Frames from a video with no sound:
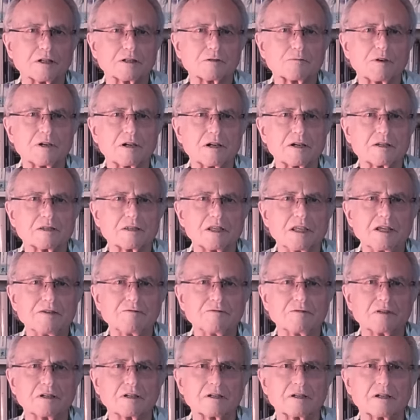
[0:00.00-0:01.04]
whereas
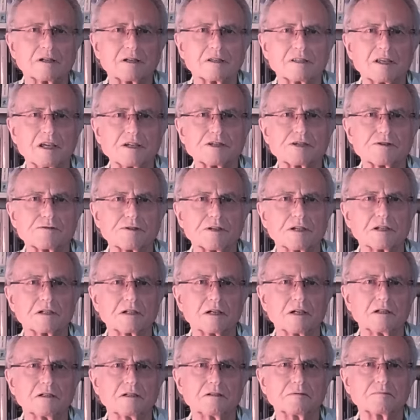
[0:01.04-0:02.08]
even a century
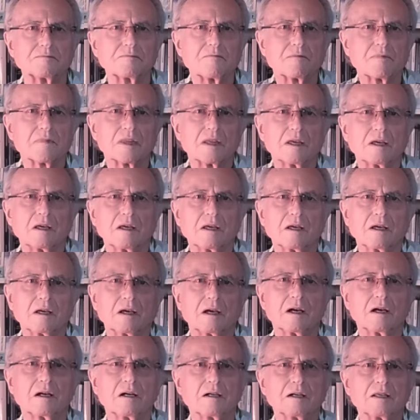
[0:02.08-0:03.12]
ago,
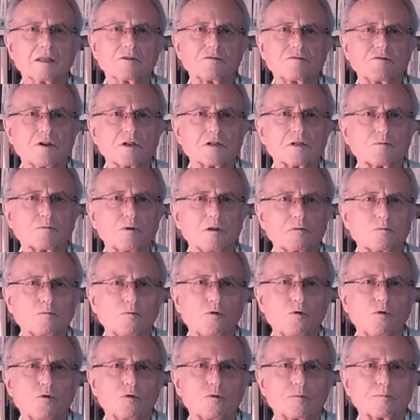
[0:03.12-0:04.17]
in the First World
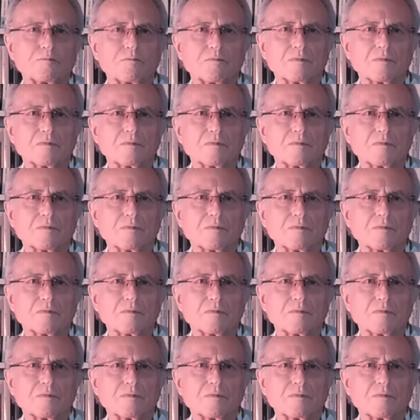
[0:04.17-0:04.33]
War,